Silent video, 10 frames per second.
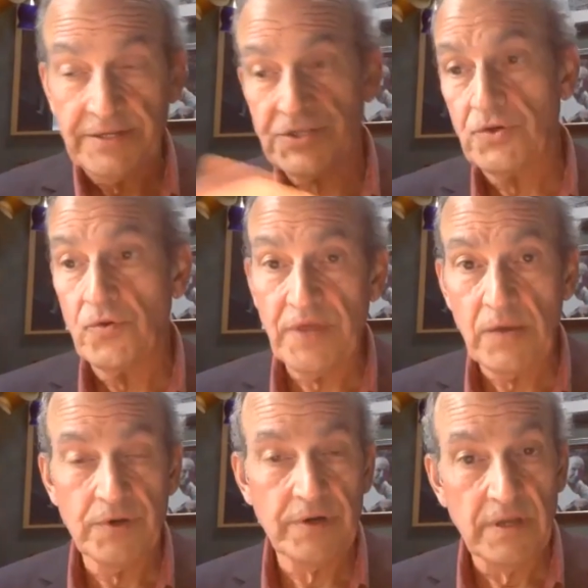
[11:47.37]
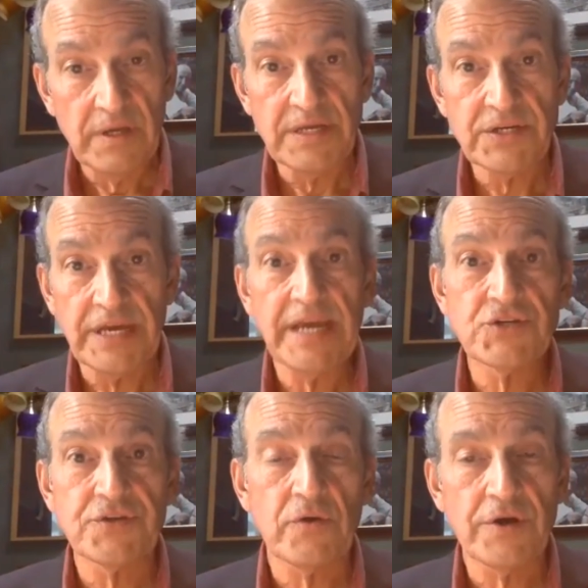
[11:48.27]
and so they would
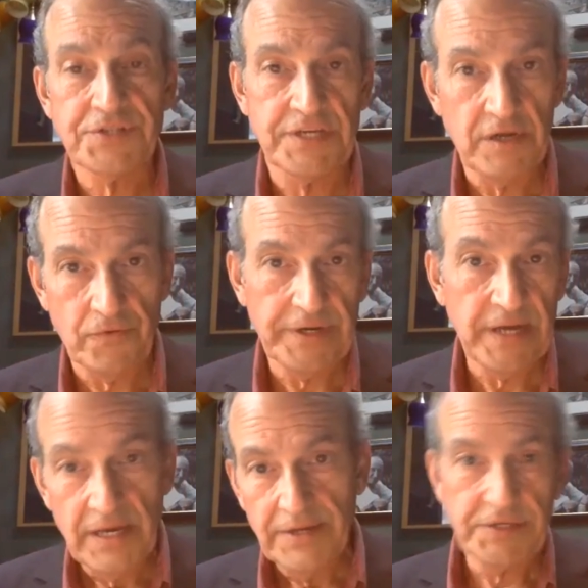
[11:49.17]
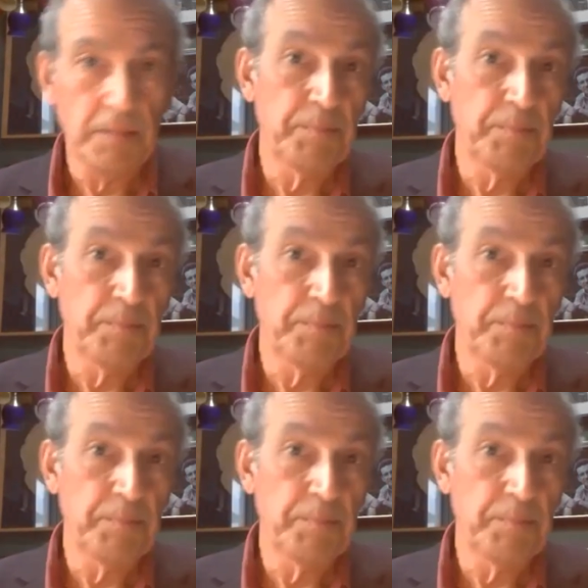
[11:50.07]
engage their artillery to